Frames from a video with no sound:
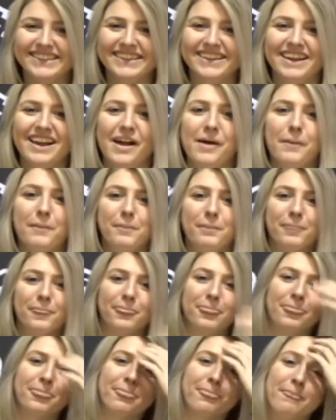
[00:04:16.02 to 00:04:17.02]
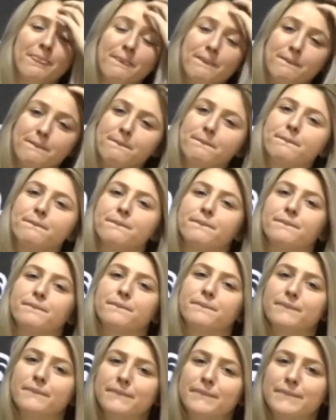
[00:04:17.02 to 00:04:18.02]

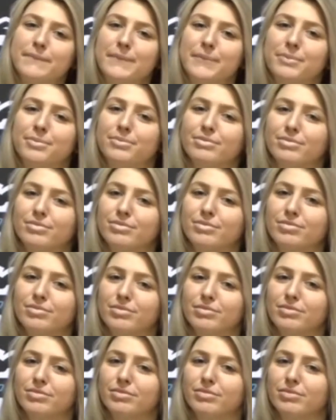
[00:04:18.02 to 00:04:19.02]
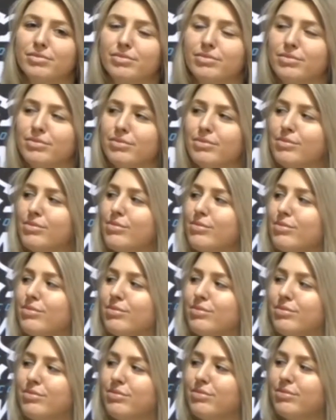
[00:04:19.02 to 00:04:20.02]

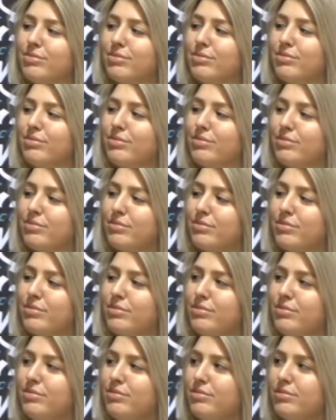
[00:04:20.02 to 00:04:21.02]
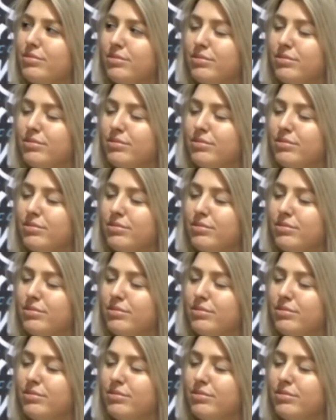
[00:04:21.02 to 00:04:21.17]
(not speaking)